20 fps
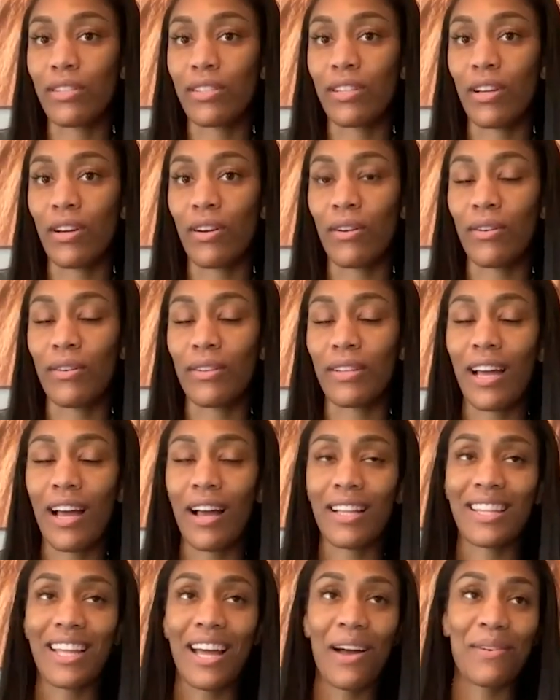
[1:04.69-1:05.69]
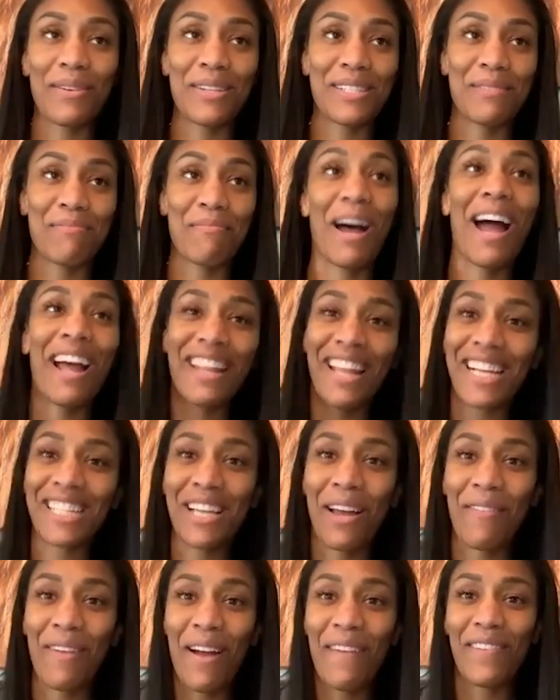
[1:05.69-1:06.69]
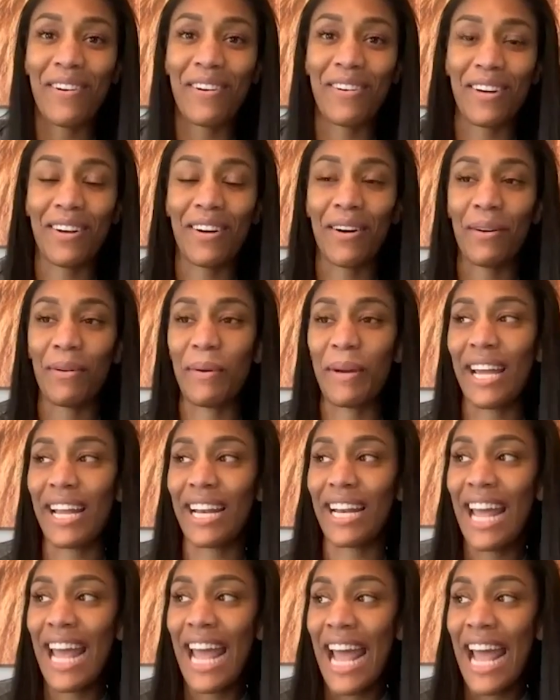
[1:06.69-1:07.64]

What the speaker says: So that's how my phone call went.